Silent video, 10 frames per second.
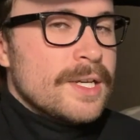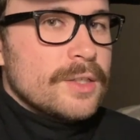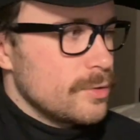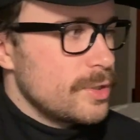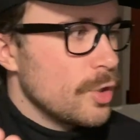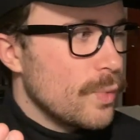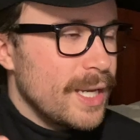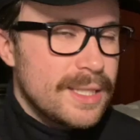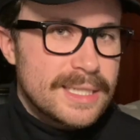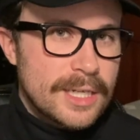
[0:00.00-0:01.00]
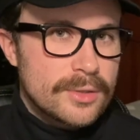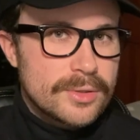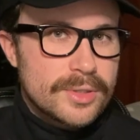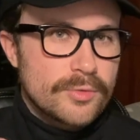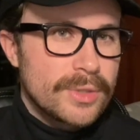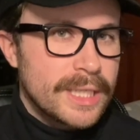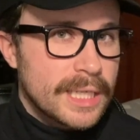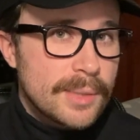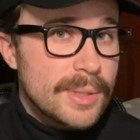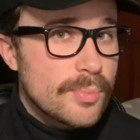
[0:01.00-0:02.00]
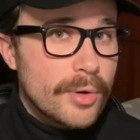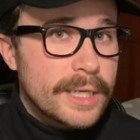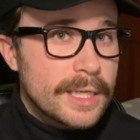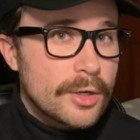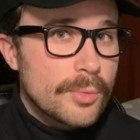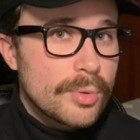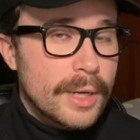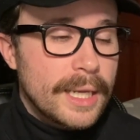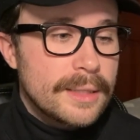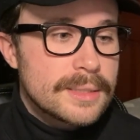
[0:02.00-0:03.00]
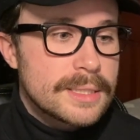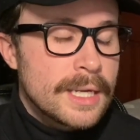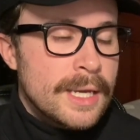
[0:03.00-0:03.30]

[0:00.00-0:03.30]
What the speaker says: There's no these characters are really going to be breaking our brains.